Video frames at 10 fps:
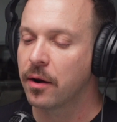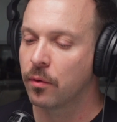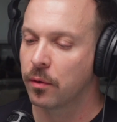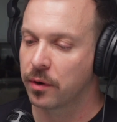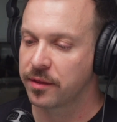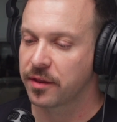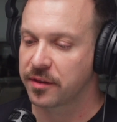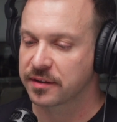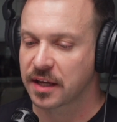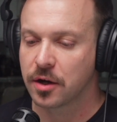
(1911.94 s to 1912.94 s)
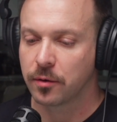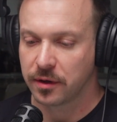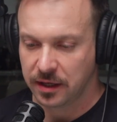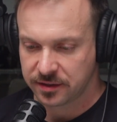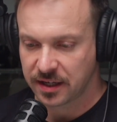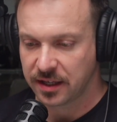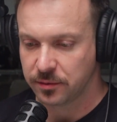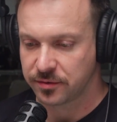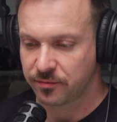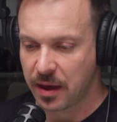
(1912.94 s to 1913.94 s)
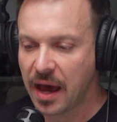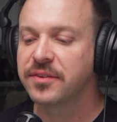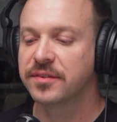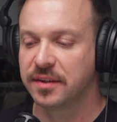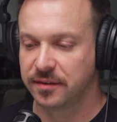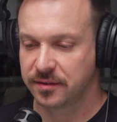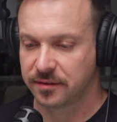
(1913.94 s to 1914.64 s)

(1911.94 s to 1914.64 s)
one of the other things, I know he said he was hesitant